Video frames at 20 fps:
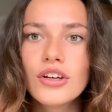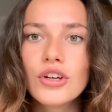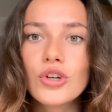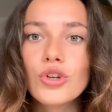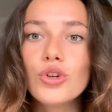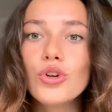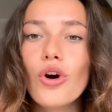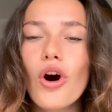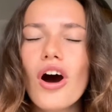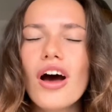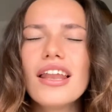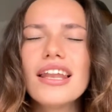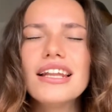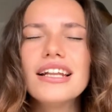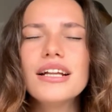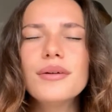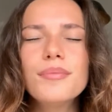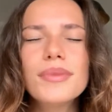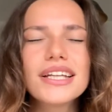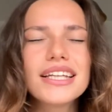You are
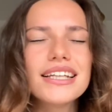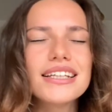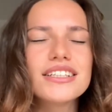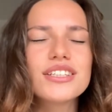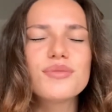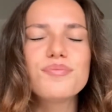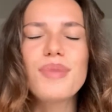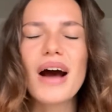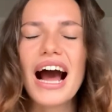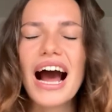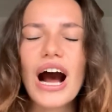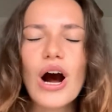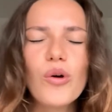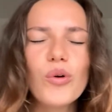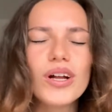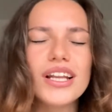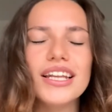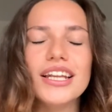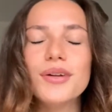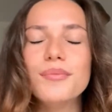limitless
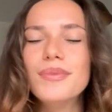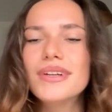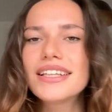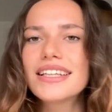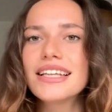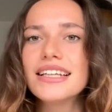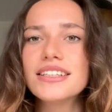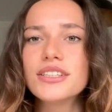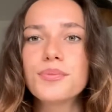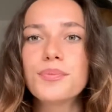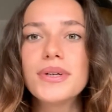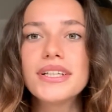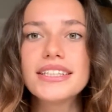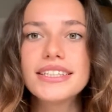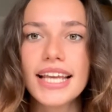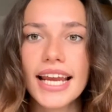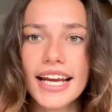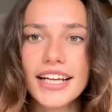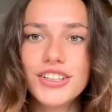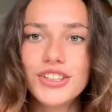power, limitless
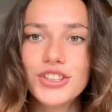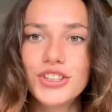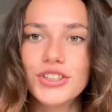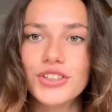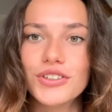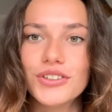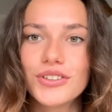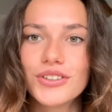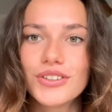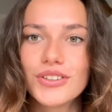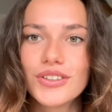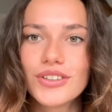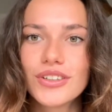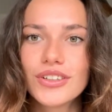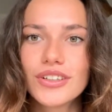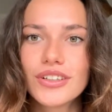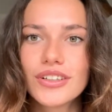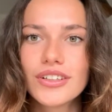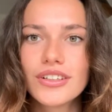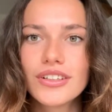potential.
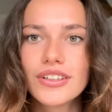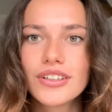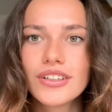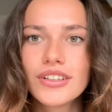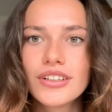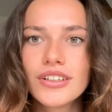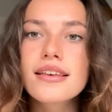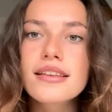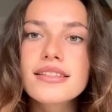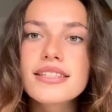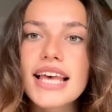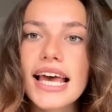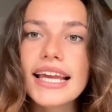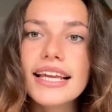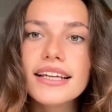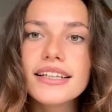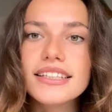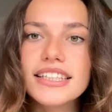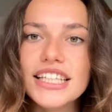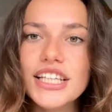
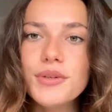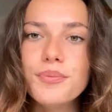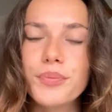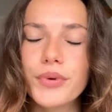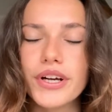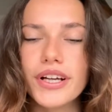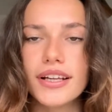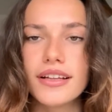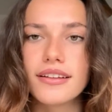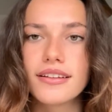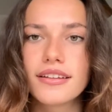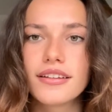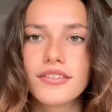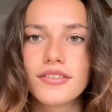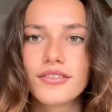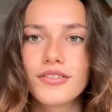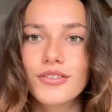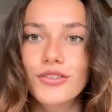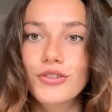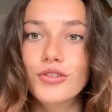Take a deep breath
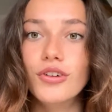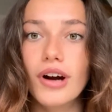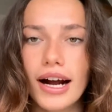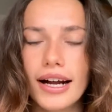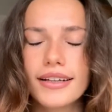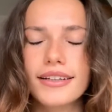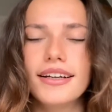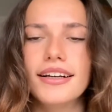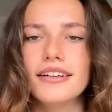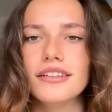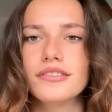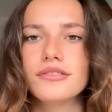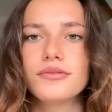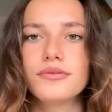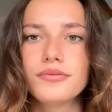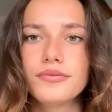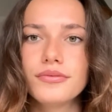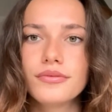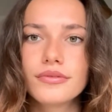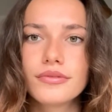right now.
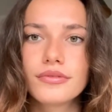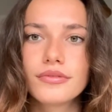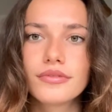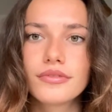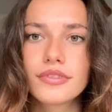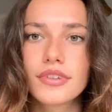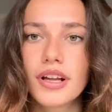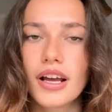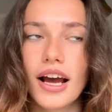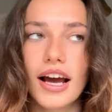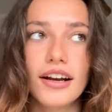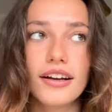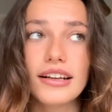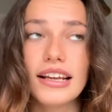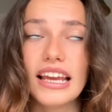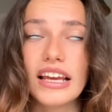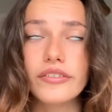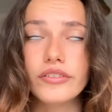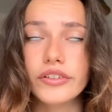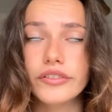I don't
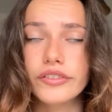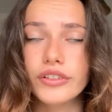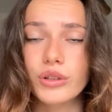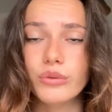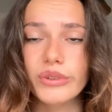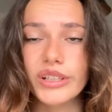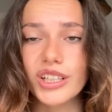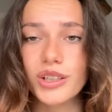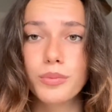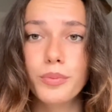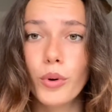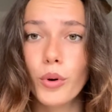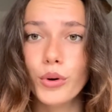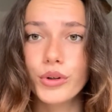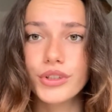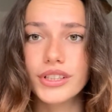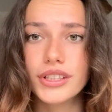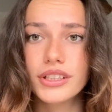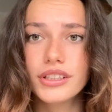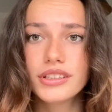care if you feel weird.
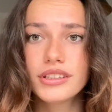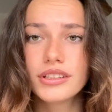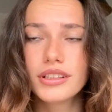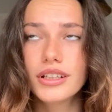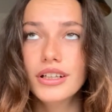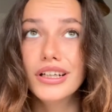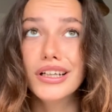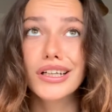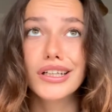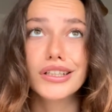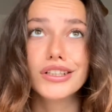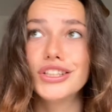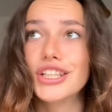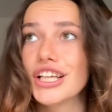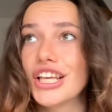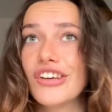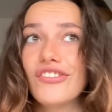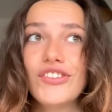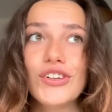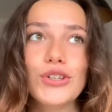Pause it.
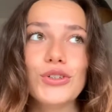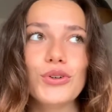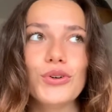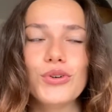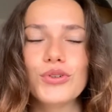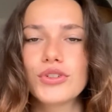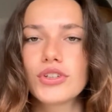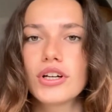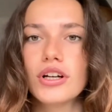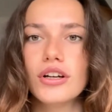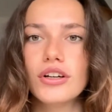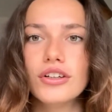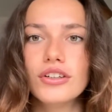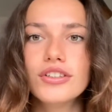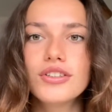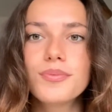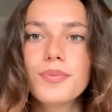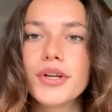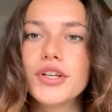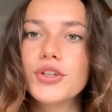Check if your door is
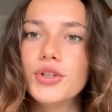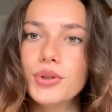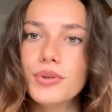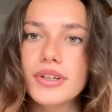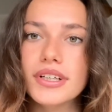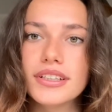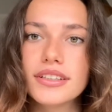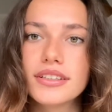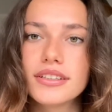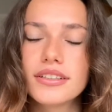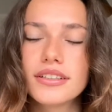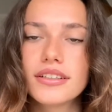closed, but do it.